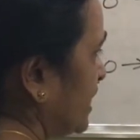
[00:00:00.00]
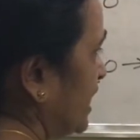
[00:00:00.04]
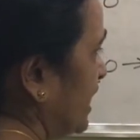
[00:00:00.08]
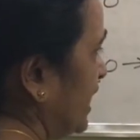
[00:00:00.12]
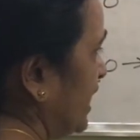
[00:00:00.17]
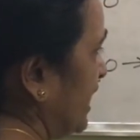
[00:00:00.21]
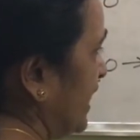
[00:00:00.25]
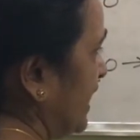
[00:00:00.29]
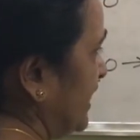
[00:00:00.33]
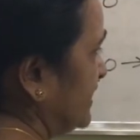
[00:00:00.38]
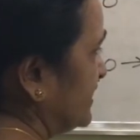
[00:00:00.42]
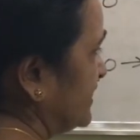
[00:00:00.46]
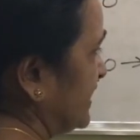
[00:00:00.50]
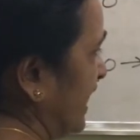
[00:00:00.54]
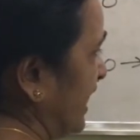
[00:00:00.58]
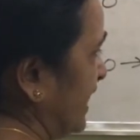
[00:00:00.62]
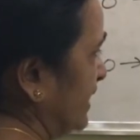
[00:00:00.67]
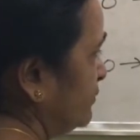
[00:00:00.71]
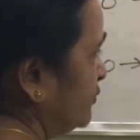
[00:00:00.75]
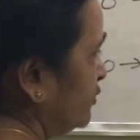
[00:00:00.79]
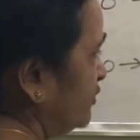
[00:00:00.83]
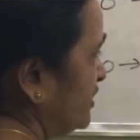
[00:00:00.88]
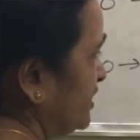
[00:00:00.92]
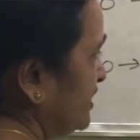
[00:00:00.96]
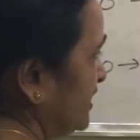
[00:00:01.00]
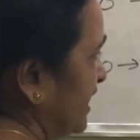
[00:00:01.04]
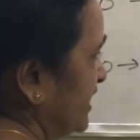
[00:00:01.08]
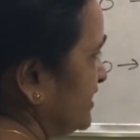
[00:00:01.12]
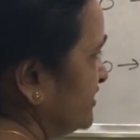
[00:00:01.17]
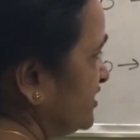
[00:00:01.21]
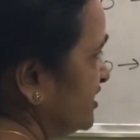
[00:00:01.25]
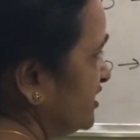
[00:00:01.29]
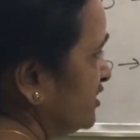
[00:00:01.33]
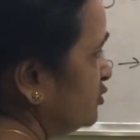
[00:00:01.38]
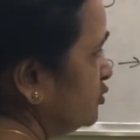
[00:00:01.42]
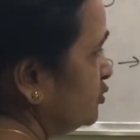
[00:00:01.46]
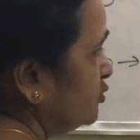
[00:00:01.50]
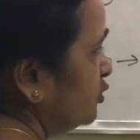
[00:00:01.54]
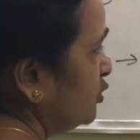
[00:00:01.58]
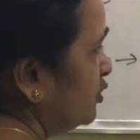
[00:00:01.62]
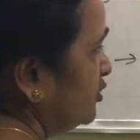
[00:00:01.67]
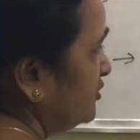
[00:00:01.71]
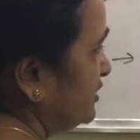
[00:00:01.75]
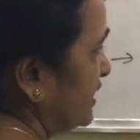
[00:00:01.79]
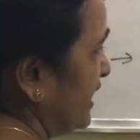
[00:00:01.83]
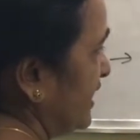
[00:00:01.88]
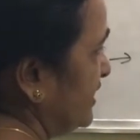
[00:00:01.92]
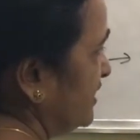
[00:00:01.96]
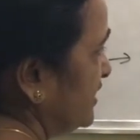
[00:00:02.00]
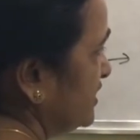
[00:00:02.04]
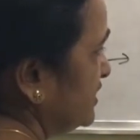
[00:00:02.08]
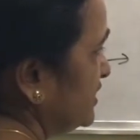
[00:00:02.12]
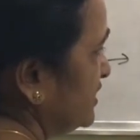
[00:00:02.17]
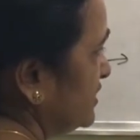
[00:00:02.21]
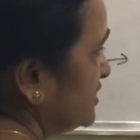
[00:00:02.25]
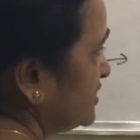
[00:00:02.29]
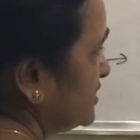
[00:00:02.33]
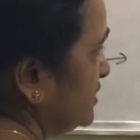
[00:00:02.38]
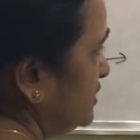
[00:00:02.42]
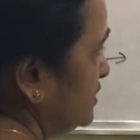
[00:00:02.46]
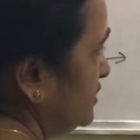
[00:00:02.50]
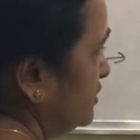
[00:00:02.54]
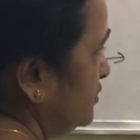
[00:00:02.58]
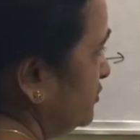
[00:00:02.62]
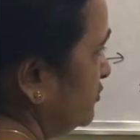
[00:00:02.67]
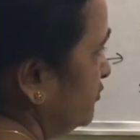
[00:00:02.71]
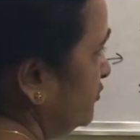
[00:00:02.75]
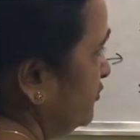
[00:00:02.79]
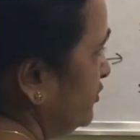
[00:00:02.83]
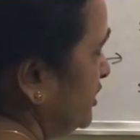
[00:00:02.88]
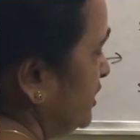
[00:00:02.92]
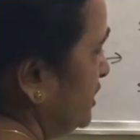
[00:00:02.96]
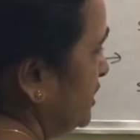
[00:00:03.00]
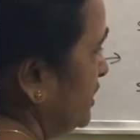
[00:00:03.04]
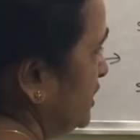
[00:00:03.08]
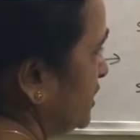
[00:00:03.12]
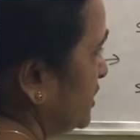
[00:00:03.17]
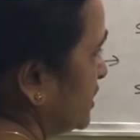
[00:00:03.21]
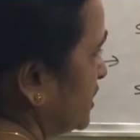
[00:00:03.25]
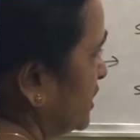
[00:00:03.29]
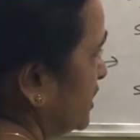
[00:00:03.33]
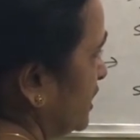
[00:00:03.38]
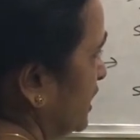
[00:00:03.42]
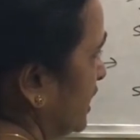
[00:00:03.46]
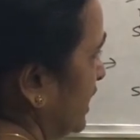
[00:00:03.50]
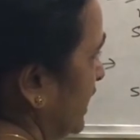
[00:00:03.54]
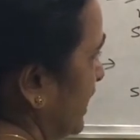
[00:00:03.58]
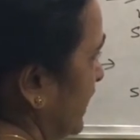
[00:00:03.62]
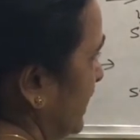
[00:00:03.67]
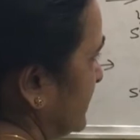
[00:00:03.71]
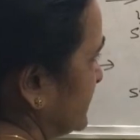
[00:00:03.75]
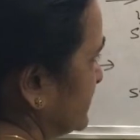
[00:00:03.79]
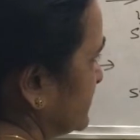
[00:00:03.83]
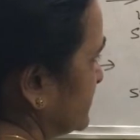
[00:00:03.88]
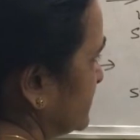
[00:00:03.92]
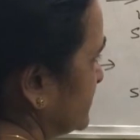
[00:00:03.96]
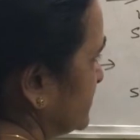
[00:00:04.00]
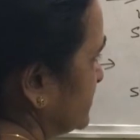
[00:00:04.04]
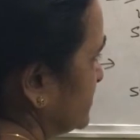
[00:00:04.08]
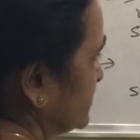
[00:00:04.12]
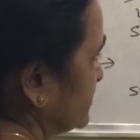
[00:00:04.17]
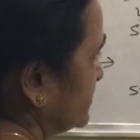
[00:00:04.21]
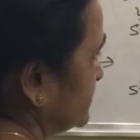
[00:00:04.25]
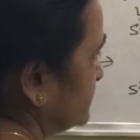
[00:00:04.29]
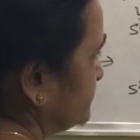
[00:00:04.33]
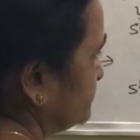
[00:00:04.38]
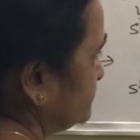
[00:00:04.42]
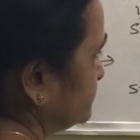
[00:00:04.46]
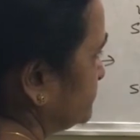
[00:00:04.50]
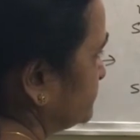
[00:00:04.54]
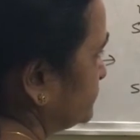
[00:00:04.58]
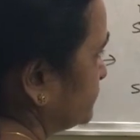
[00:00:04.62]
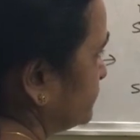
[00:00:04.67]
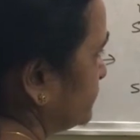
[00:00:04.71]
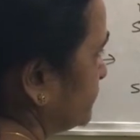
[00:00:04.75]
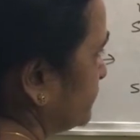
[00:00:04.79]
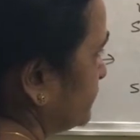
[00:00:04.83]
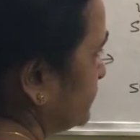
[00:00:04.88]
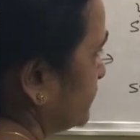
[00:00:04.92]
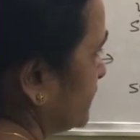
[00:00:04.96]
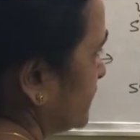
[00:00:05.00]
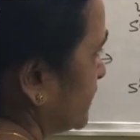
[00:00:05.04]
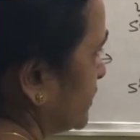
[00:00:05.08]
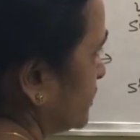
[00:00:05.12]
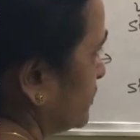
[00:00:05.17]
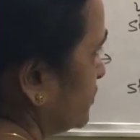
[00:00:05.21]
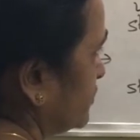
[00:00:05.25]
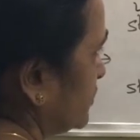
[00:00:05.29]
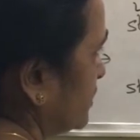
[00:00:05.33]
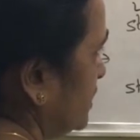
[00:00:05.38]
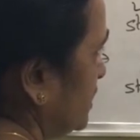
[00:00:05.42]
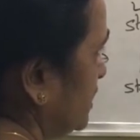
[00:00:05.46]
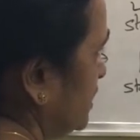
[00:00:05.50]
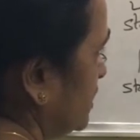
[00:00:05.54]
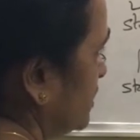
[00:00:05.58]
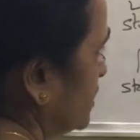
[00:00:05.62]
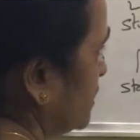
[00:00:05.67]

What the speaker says: and carbonic acid, you know that it is a weak acid. Okay.